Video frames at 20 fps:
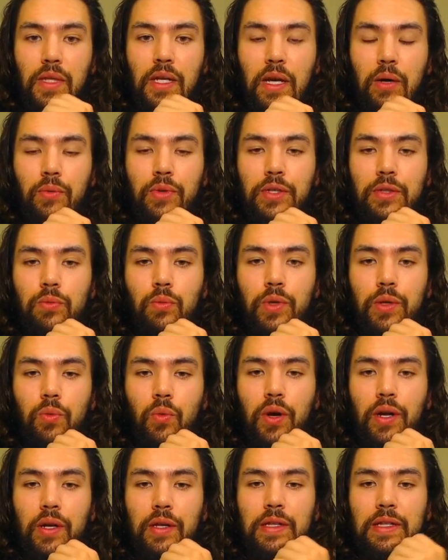we
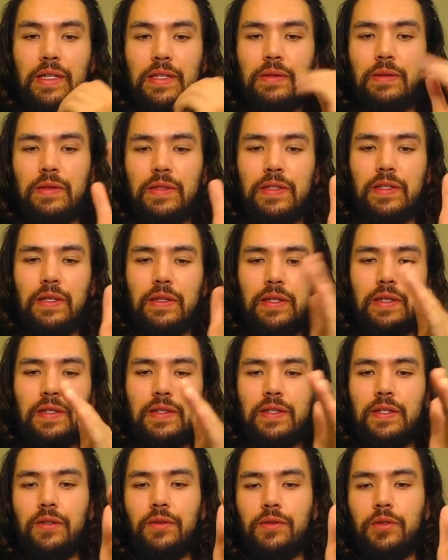want to,
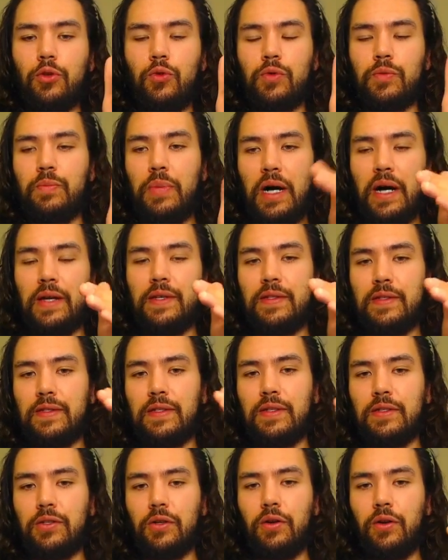this Sealed Tombs buys
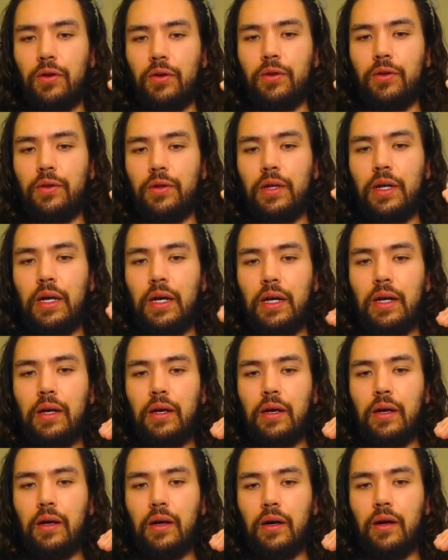us a turn
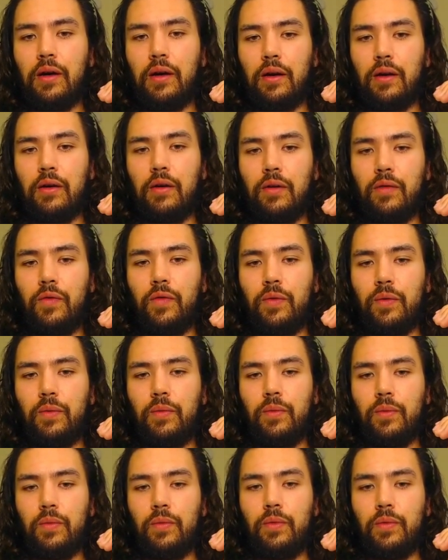of
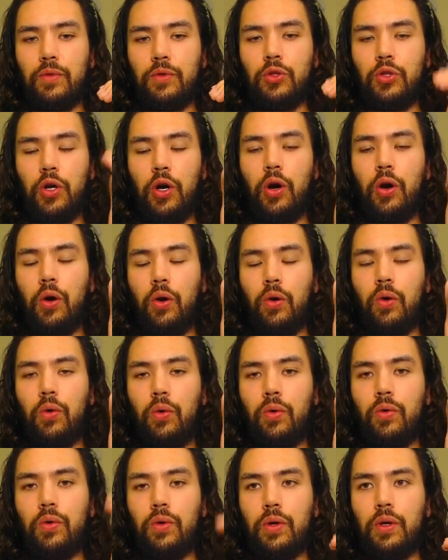
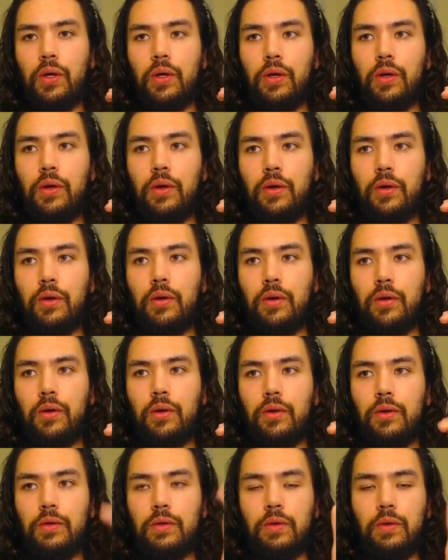no
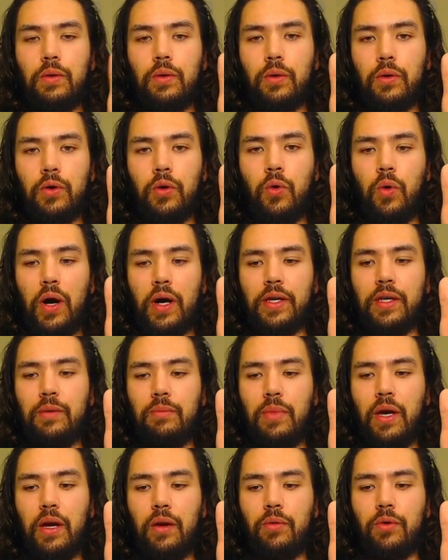
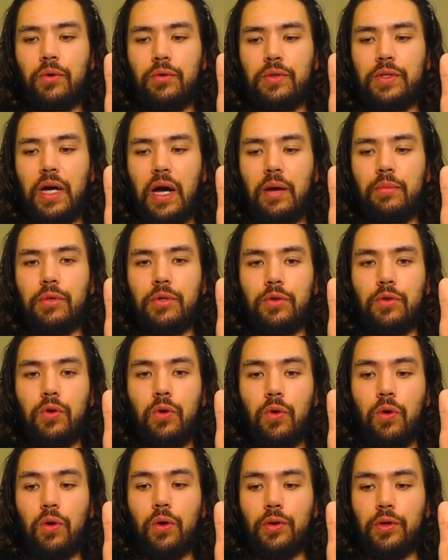Kawaki Meru Diamond
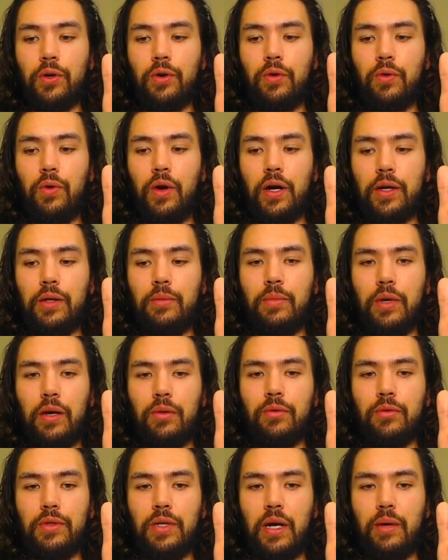Core. No Kawaki
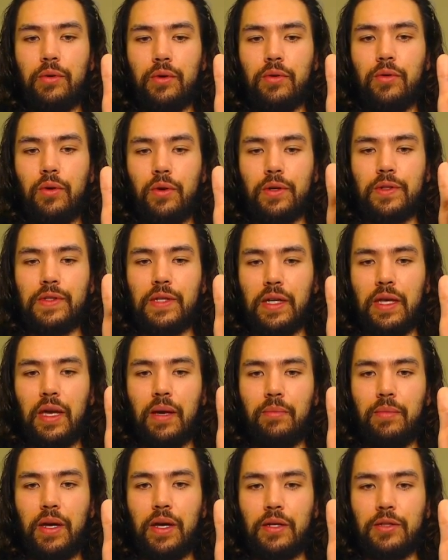Meru Diamond Core because they
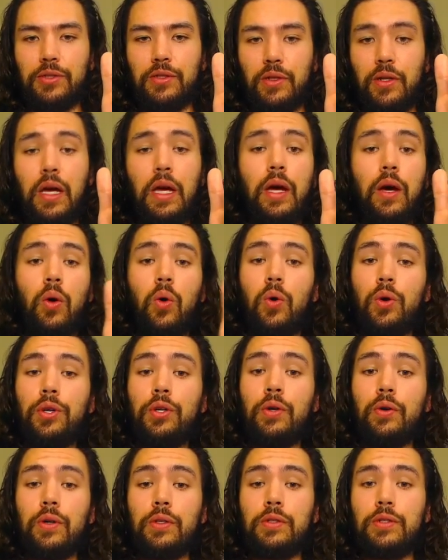can't banish it. Or
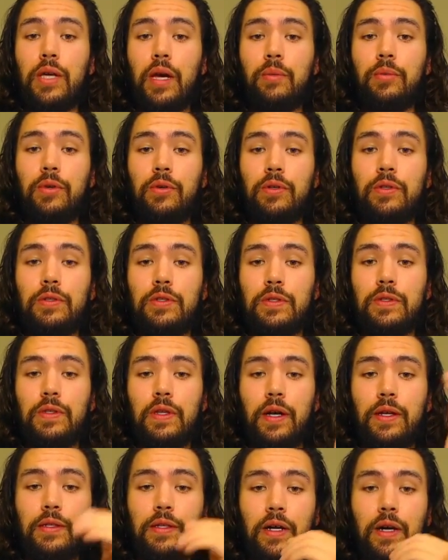you know what? Yami's
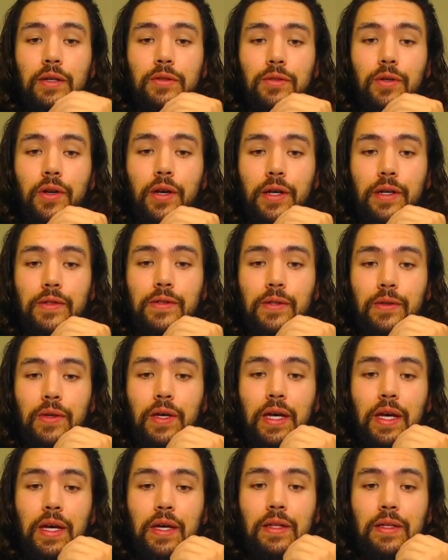just like not drawing it.
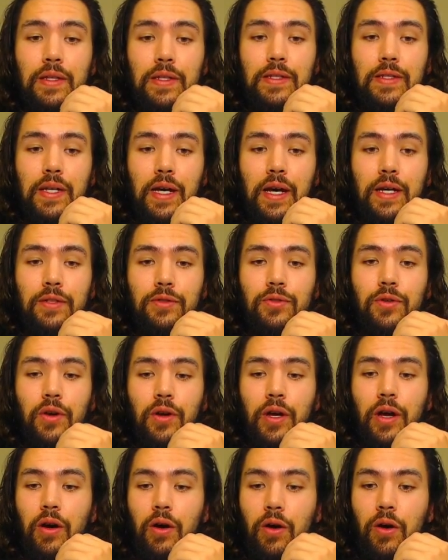So this guy's
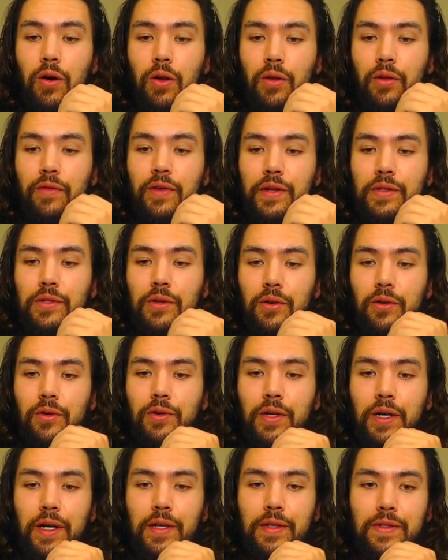drawing all of his
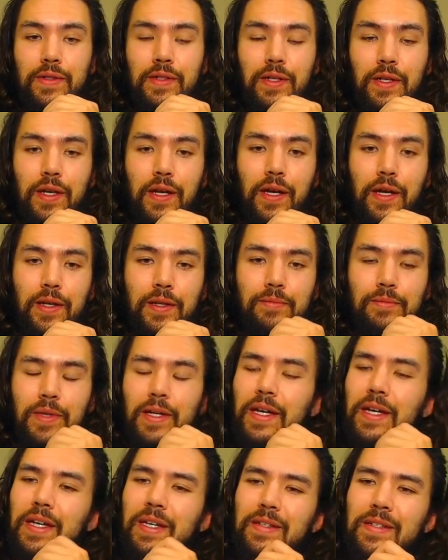Urnites today.
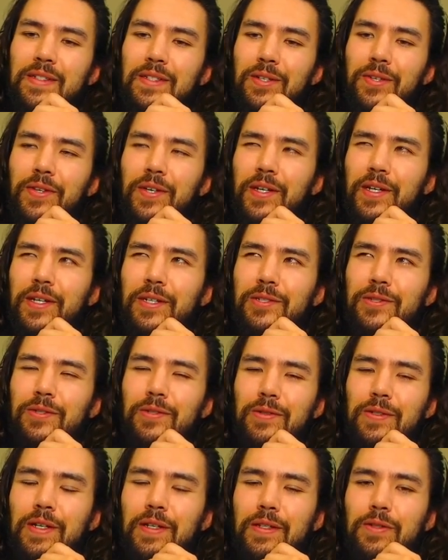Still thinking I should
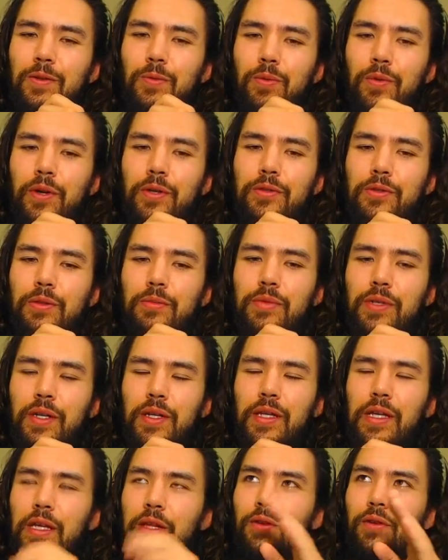use that Super Rare Dream
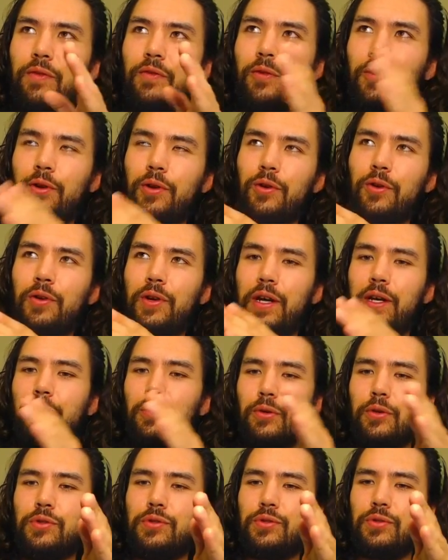Ticket either for an
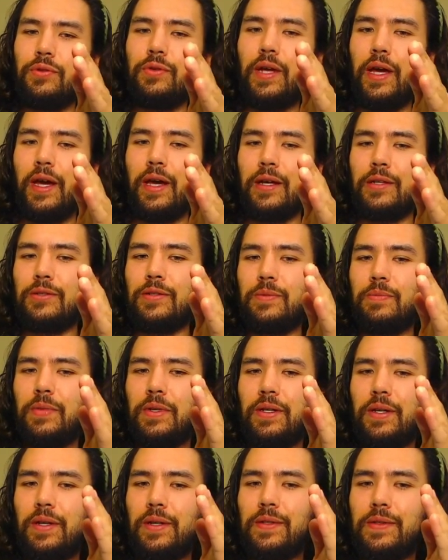Urnite or a Trunade, just
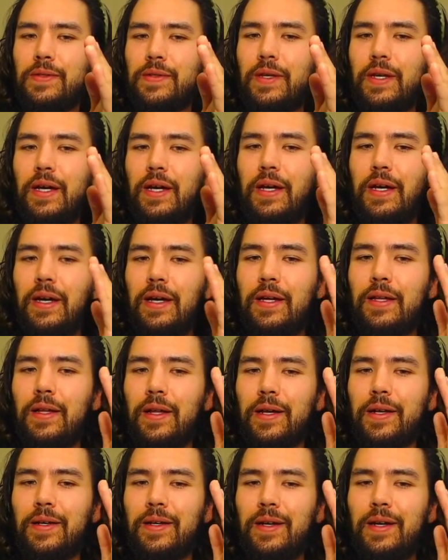because
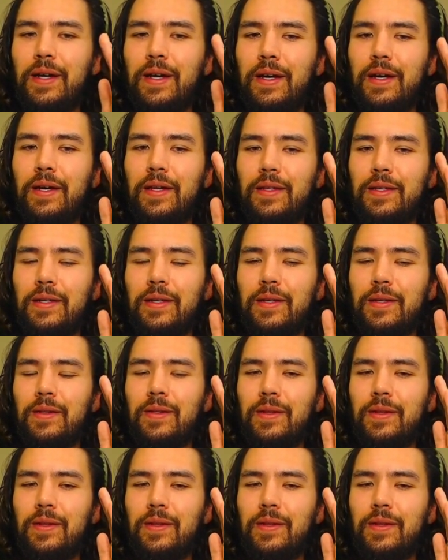like the